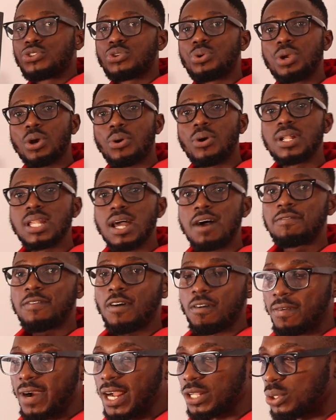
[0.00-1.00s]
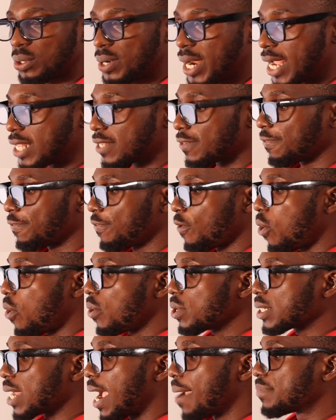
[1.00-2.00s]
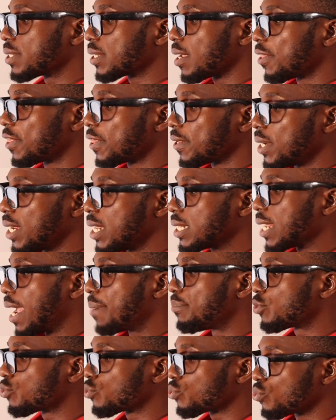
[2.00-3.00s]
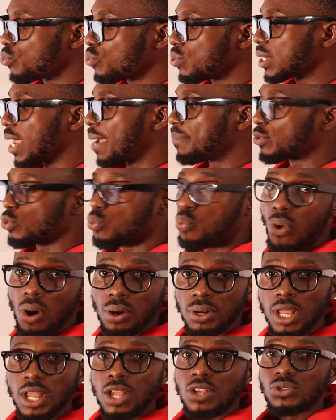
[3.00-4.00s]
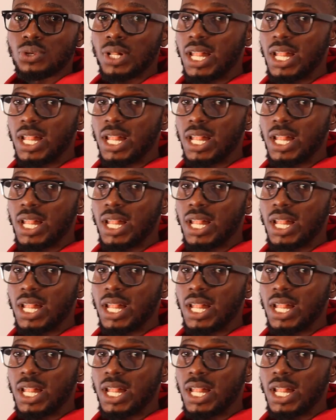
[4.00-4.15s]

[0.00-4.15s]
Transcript: So recall that 4 factorial is 4 times 3 times 2 times 1.